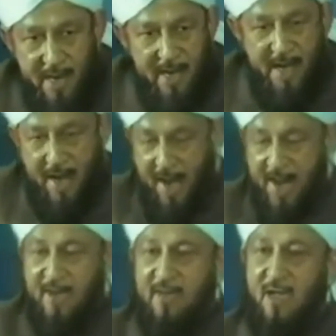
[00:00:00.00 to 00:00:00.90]
and
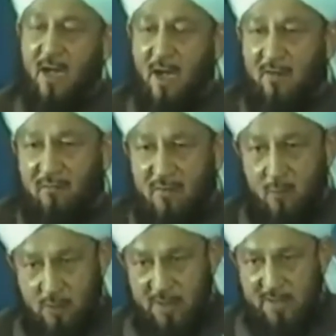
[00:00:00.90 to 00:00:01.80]
hanged
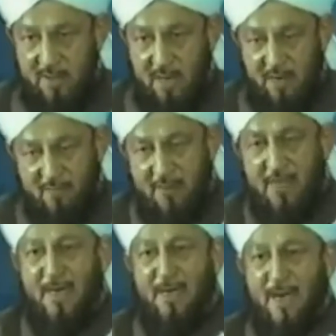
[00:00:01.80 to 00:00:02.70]
afterwards, after
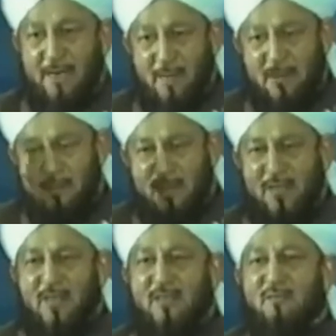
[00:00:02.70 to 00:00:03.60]
they had died many,
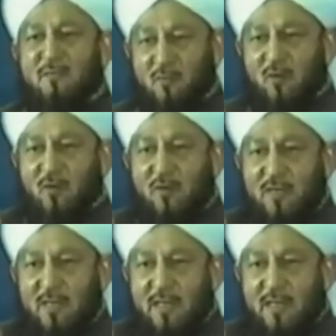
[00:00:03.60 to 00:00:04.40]
many years before,